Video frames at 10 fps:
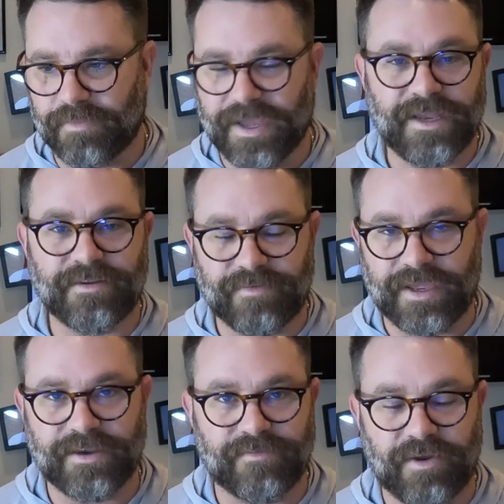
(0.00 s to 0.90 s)
end
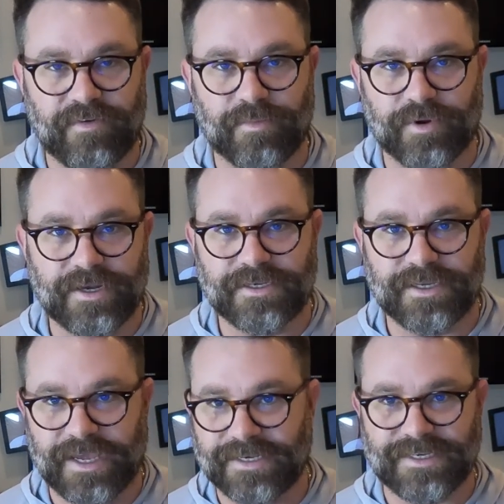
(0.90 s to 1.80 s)
of November
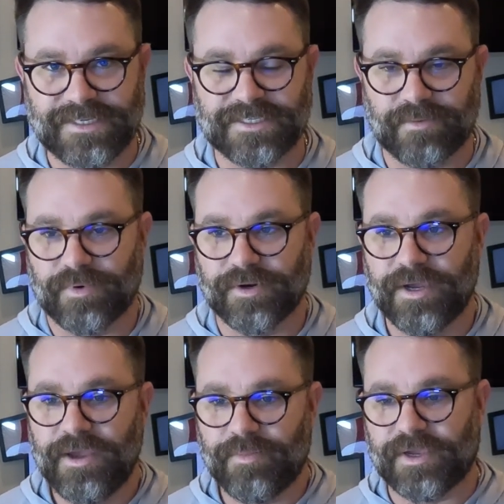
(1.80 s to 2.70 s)
into December
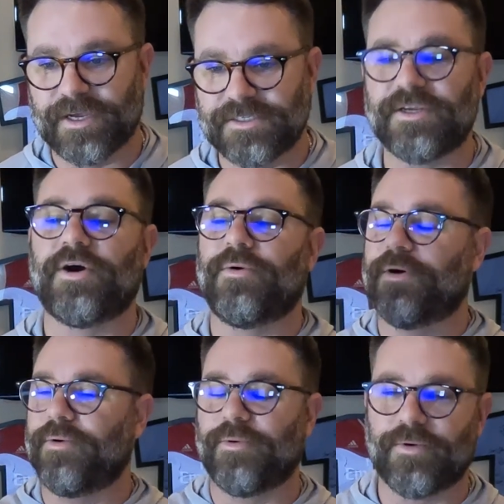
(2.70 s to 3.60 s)
because you know
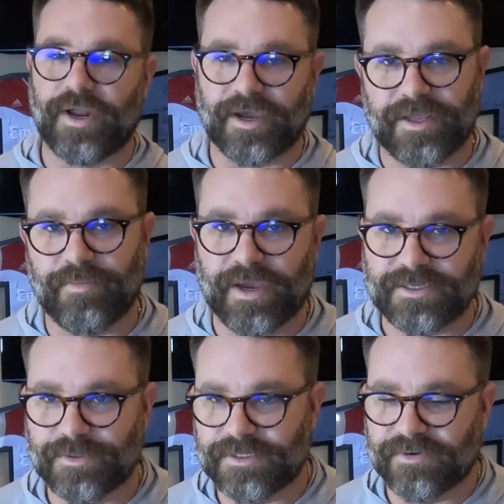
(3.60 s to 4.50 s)
what, well, we're not going to get back
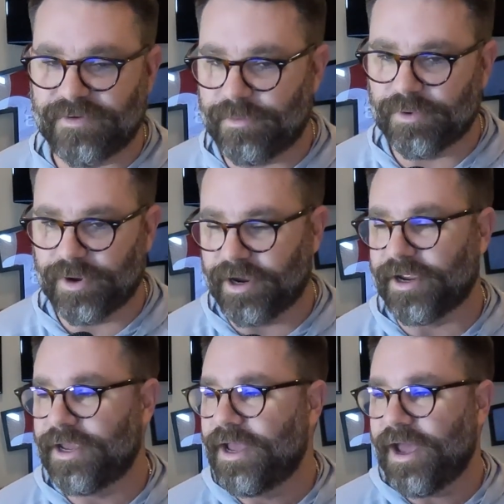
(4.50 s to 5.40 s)
to it till
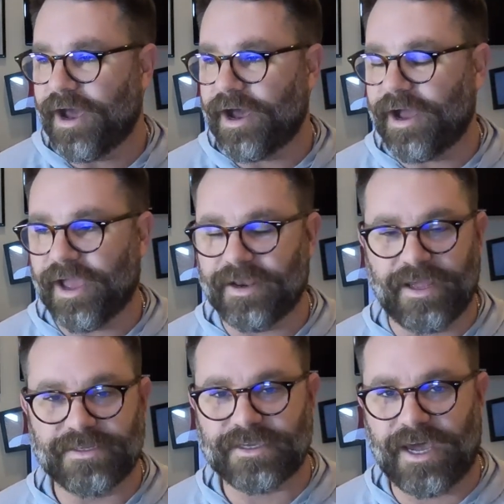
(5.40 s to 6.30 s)
February, and
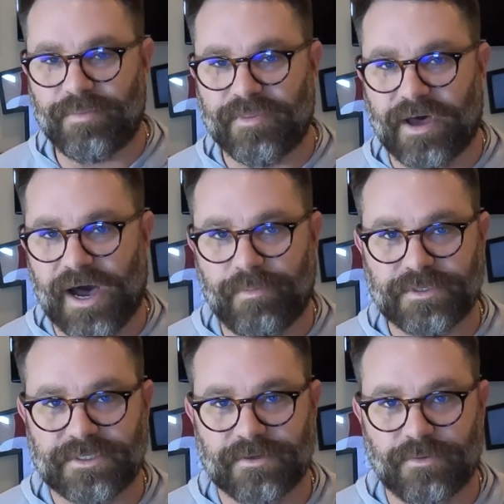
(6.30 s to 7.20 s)
it's kind of been the
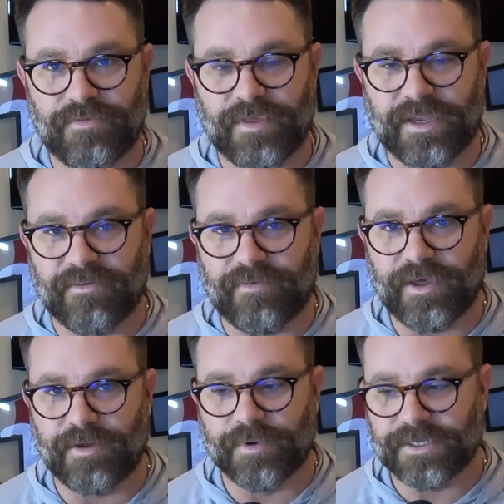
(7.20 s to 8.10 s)
opposite with the
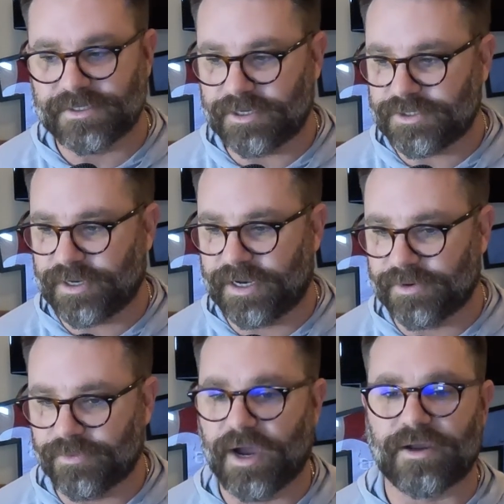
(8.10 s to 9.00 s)
NFL because they're trying
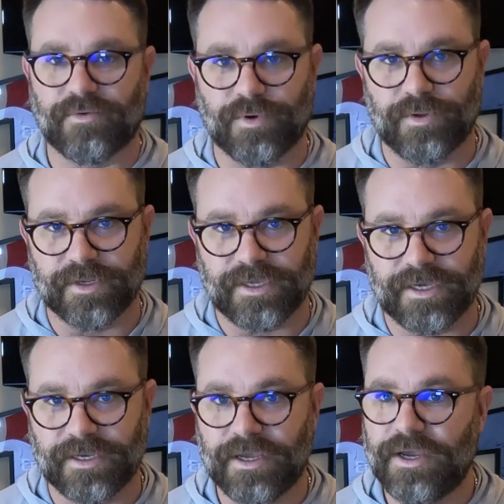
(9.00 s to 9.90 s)
to rock and roll and
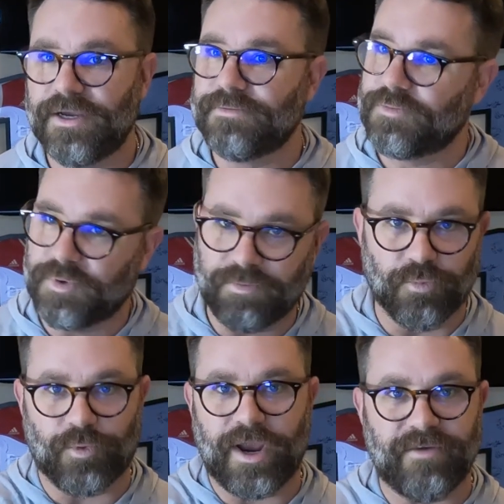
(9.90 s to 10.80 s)
get
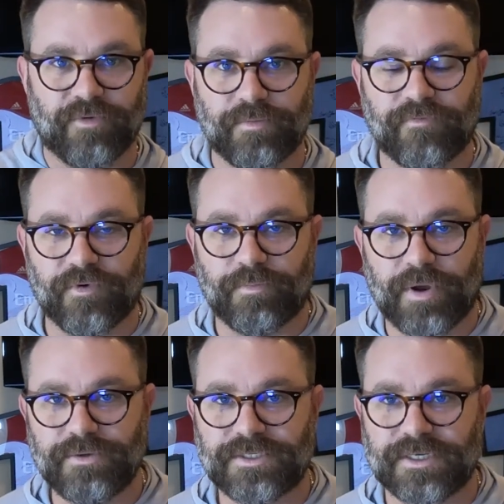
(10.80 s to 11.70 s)
ready for
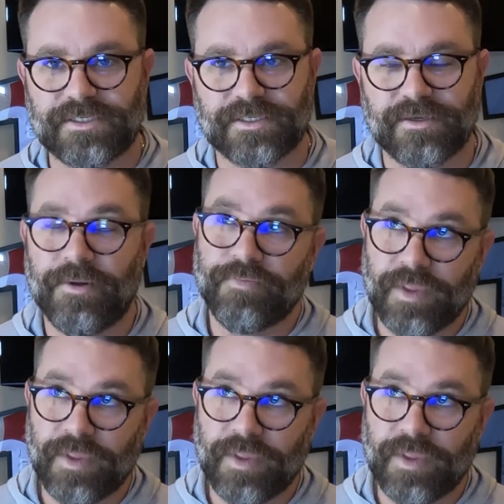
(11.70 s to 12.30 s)
postseason,